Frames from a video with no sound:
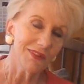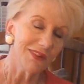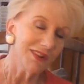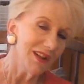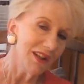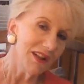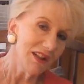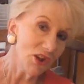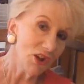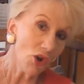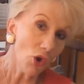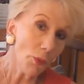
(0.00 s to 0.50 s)

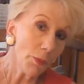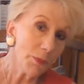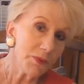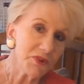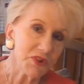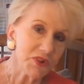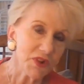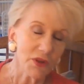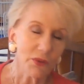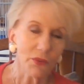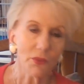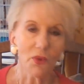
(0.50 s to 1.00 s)
in the
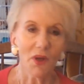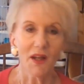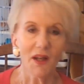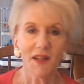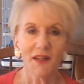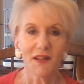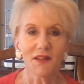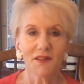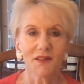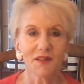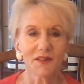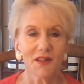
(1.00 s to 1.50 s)
opposite
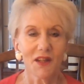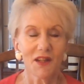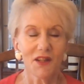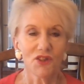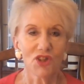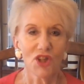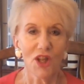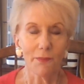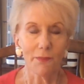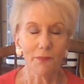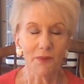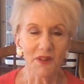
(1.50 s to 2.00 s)
way to, say,
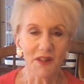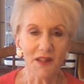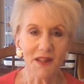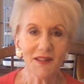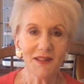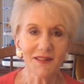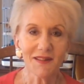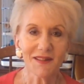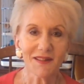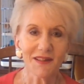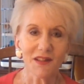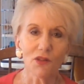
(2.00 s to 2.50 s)

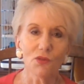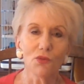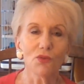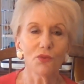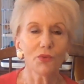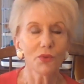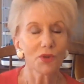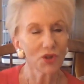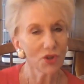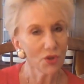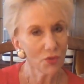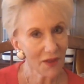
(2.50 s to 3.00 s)
Japanese silk,
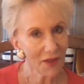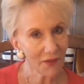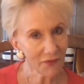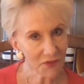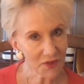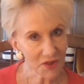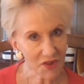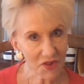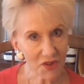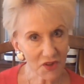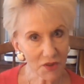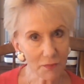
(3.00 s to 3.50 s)
which you have
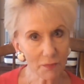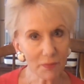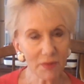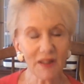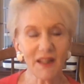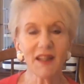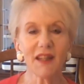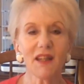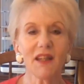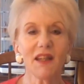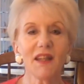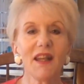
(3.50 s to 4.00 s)
to
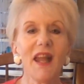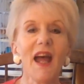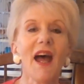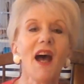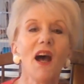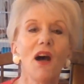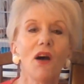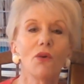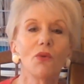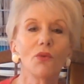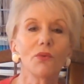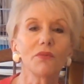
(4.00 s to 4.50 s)
split
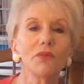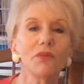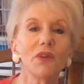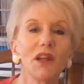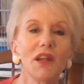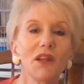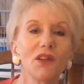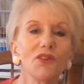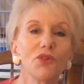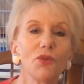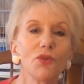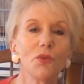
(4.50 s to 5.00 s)
down
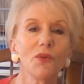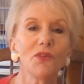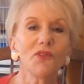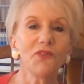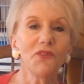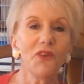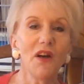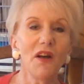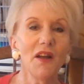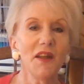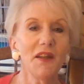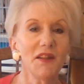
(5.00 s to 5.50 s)
into a
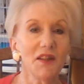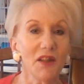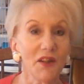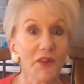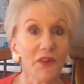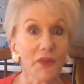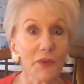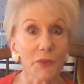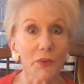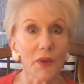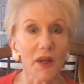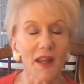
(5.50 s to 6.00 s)
finer
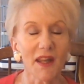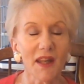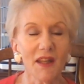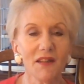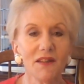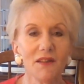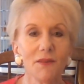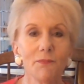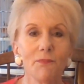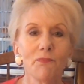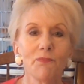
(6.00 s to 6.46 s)
thread,